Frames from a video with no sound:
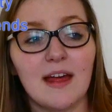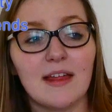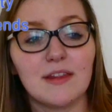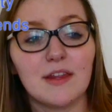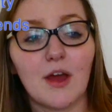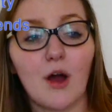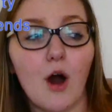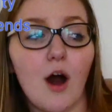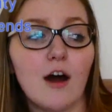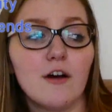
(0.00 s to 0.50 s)

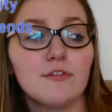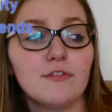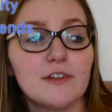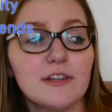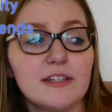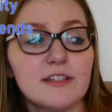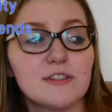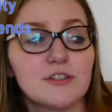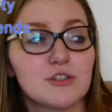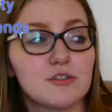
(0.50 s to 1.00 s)
They
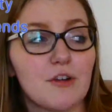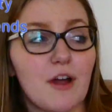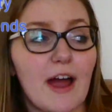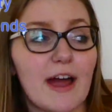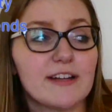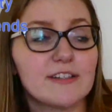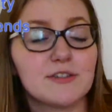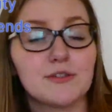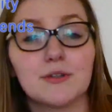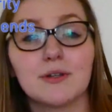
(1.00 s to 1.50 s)
often
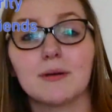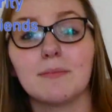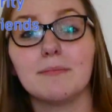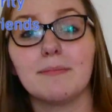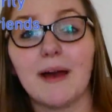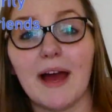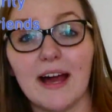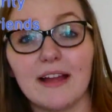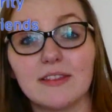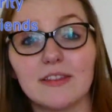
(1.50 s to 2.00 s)
try to
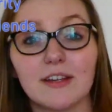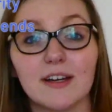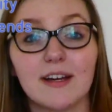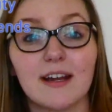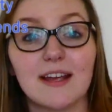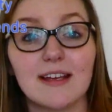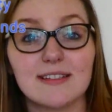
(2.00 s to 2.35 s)
combat their